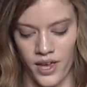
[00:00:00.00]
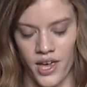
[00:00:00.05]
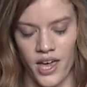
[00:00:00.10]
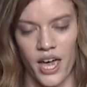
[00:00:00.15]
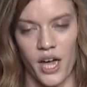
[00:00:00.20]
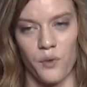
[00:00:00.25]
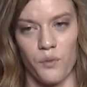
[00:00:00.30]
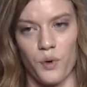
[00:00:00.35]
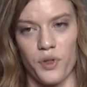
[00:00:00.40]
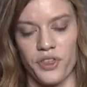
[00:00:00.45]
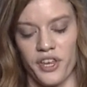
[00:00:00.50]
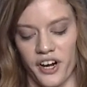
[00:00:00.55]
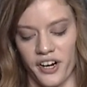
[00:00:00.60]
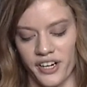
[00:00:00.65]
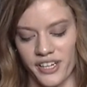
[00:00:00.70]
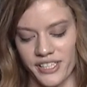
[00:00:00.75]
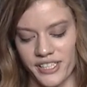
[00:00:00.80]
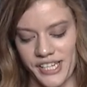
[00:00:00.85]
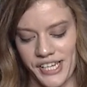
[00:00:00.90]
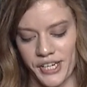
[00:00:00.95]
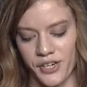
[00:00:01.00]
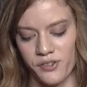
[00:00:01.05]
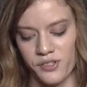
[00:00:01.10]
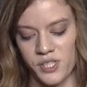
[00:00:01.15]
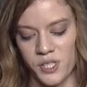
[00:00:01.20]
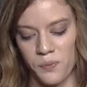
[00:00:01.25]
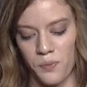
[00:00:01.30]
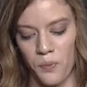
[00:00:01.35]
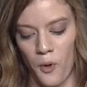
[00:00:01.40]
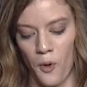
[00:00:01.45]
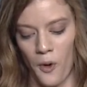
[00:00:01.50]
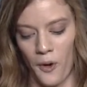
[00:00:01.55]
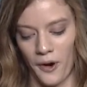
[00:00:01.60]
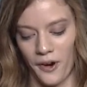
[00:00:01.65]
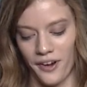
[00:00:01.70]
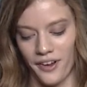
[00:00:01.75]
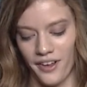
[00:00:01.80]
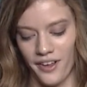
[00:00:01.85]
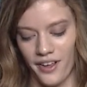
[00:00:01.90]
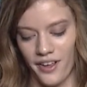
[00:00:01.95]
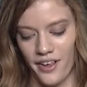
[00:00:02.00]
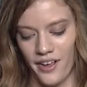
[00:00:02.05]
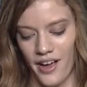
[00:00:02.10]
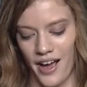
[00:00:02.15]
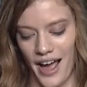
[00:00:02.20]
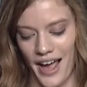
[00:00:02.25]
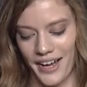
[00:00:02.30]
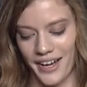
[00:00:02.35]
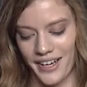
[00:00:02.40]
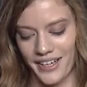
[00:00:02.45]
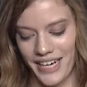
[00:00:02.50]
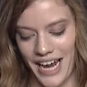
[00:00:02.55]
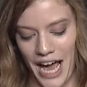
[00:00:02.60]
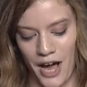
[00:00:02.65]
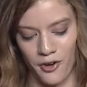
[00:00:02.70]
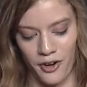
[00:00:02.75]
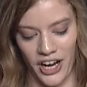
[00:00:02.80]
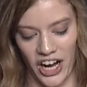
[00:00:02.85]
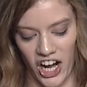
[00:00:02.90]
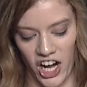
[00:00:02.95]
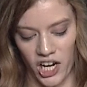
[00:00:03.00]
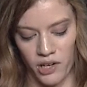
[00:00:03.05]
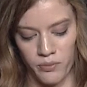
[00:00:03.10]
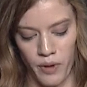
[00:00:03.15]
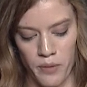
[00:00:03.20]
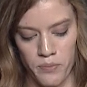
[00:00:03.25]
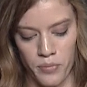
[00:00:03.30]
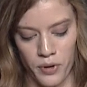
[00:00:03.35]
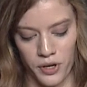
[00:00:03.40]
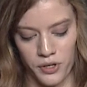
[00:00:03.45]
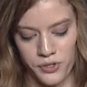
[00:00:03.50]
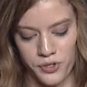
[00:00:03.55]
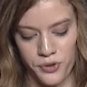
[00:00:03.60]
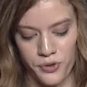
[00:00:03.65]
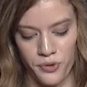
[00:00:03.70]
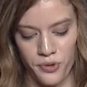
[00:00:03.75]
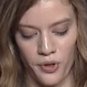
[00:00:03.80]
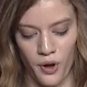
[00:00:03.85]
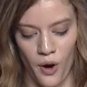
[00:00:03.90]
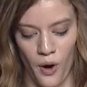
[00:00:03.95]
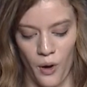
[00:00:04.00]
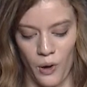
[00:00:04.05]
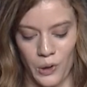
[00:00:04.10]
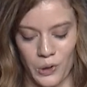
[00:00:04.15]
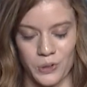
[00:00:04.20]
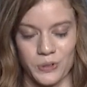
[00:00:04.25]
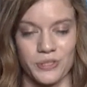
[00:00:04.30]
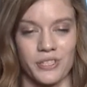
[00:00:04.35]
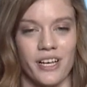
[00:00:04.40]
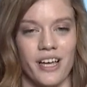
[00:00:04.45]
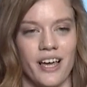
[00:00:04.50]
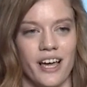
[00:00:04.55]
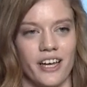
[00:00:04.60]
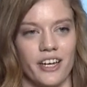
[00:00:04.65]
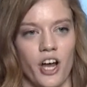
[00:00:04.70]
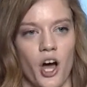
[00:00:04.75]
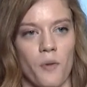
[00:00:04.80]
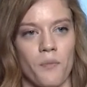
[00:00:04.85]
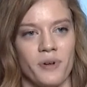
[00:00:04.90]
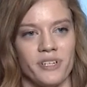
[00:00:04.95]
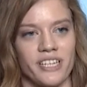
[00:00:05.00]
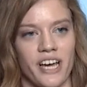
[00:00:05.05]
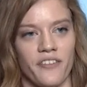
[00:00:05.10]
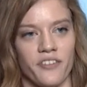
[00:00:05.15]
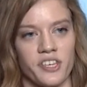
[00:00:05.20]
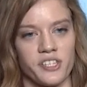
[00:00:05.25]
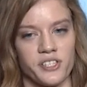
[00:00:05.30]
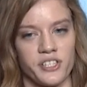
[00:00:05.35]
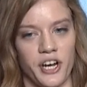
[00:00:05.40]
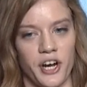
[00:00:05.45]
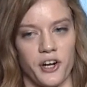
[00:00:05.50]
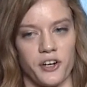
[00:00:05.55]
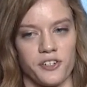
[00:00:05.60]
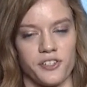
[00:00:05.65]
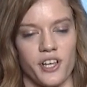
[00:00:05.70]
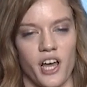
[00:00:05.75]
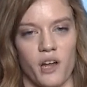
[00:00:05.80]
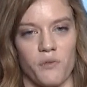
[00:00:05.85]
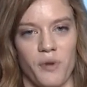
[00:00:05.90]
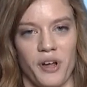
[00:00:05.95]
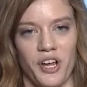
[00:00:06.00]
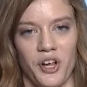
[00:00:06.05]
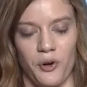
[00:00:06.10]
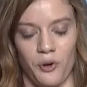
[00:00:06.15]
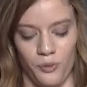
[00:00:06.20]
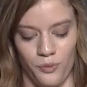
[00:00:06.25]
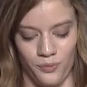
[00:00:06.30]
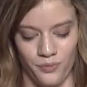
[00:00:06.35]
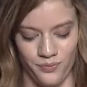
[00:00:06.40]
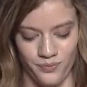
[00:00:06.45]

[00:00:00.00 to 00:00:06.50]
And with their continued support, I can now carry my books through the halls and up and down the stairs on my own.